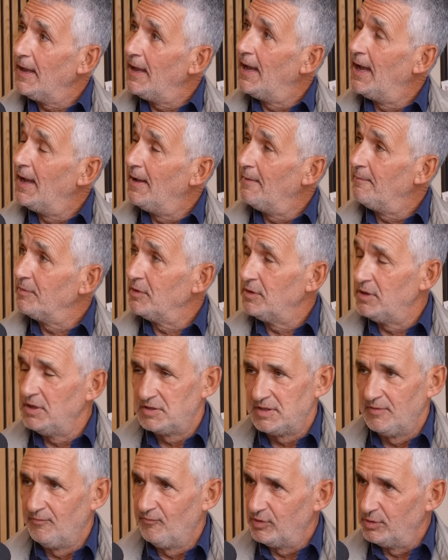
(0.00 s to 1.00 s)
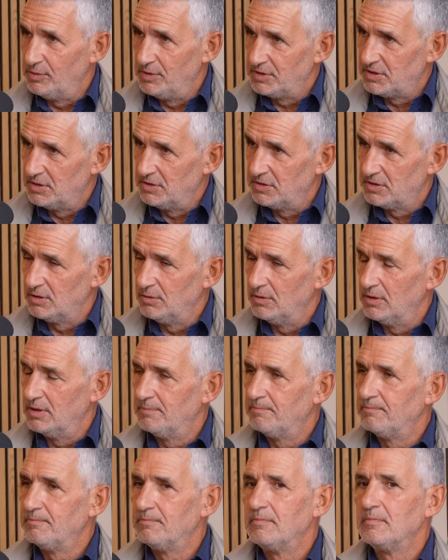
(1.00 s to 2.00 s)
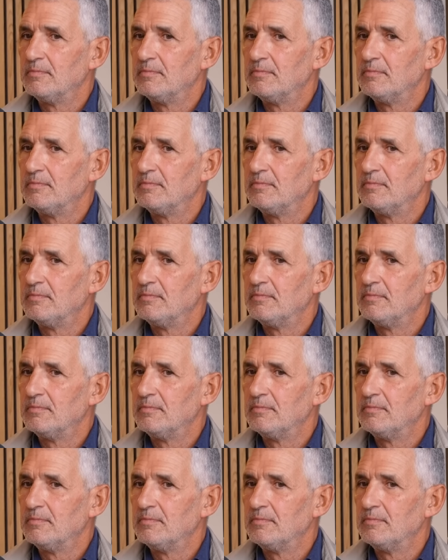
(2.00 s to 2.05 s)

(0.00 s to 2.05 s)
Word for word: Uh, these influencers who are